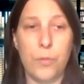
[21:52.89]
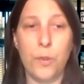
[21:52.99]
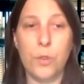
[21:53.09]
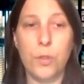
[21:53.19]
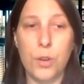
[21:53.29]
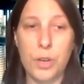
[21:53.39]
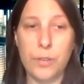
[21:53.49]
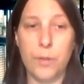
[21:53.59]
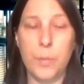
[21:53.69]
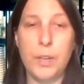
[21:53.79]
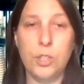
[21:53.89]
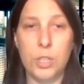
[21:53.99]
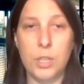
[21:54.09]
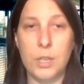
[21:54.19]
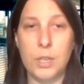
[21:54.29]
further
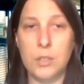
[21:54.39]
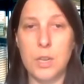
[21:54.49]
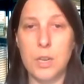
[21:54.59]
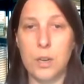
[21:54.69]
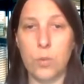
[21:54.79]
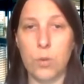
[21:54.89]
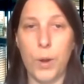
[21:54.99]
information is needed or